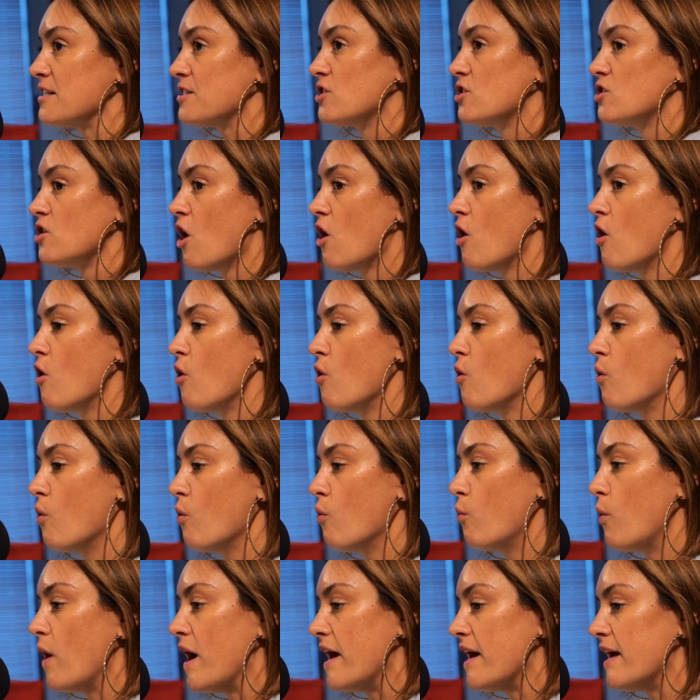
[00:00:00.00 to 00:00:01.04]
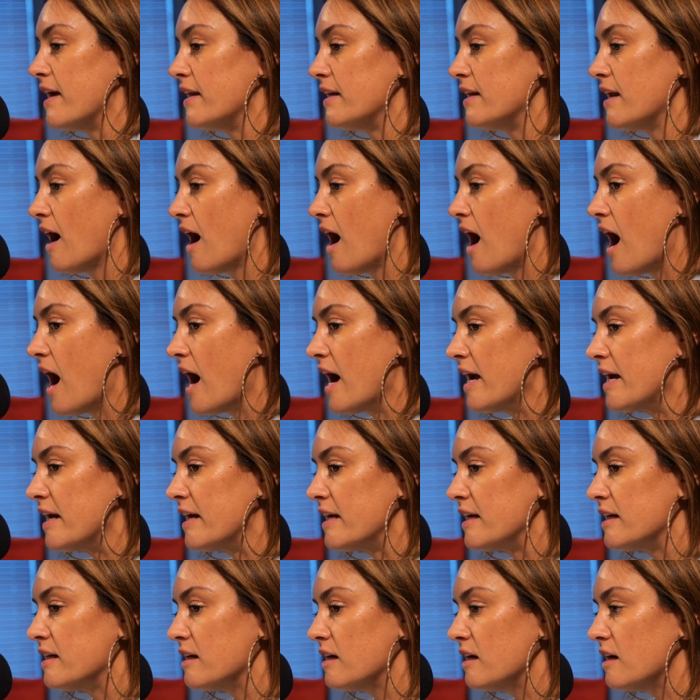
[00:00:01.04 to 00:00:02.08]
So when
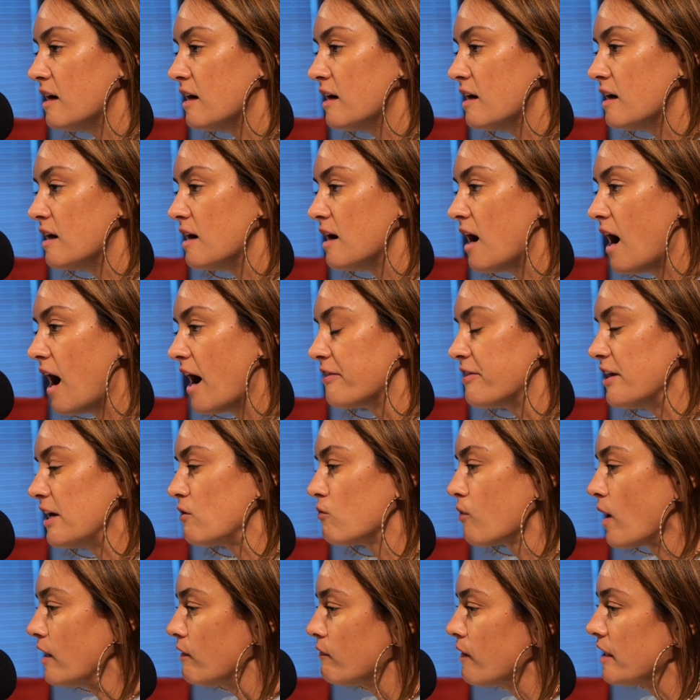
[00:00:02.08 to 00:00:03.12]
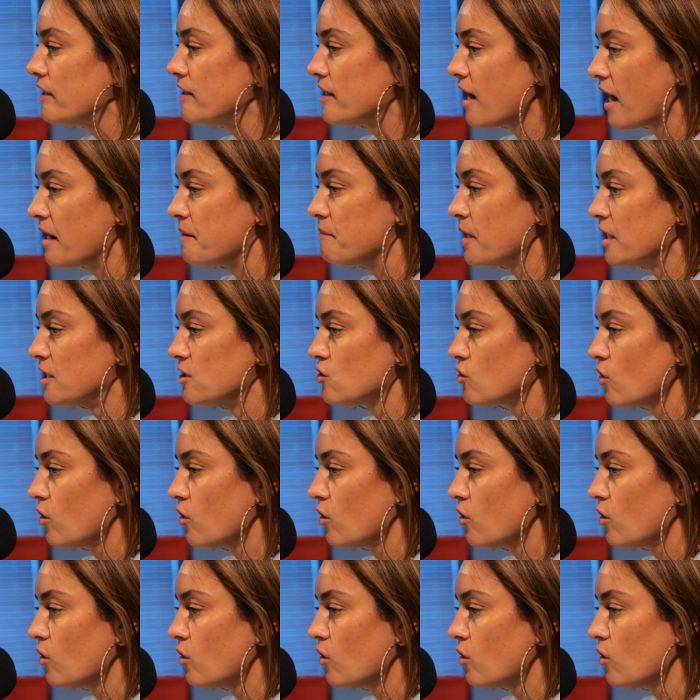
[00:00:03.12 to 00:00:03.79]
I think right around 9 months